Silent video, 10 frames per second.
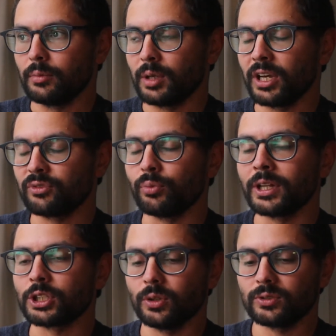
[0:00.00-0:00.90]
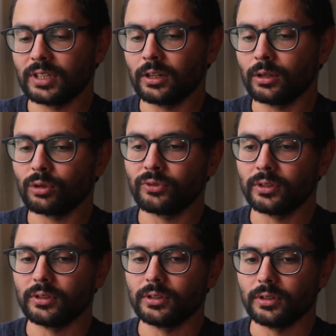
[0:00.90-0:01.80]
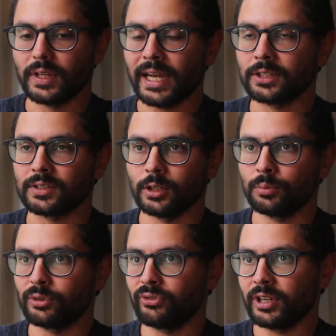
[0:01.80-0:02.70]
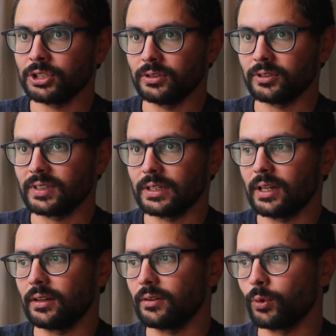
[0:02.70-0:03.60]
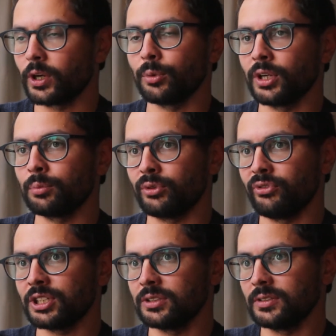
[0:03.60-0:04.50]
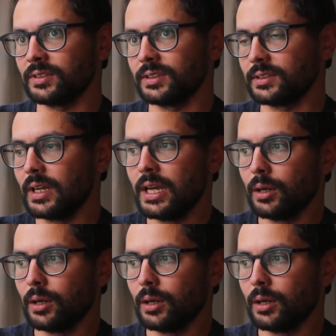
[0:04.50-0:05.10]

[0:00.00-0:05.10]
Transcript: maybe I have to mention also that a lot of the actors are non-professionals, and working with non-professionals is,